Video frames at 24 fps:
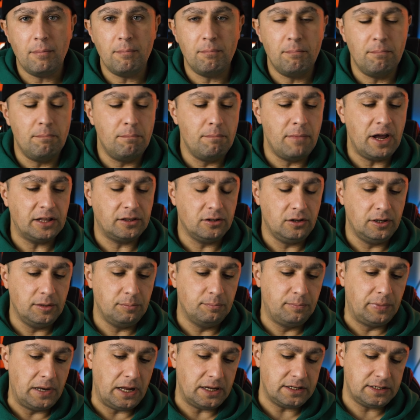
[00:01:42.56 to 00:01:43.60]
metal
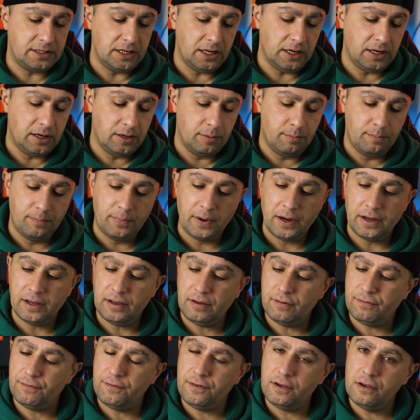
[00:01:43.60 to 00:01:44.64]
and plastic, but
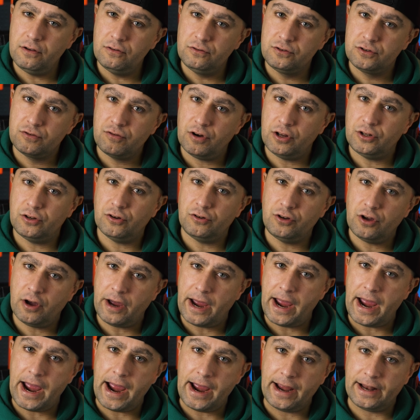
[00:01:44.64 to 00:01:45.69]
it feels great on
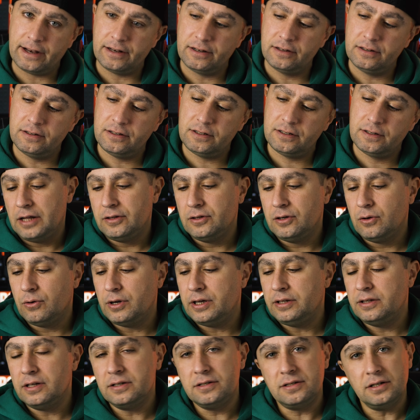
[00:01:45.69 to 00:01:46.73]
your hand. I don't know,
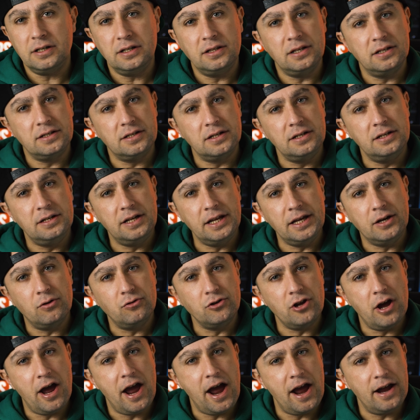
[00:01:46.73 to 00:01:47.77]
it doesn't dig
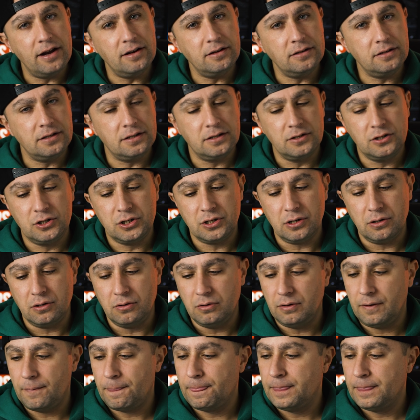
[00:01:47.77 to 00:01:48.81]
on your hand, so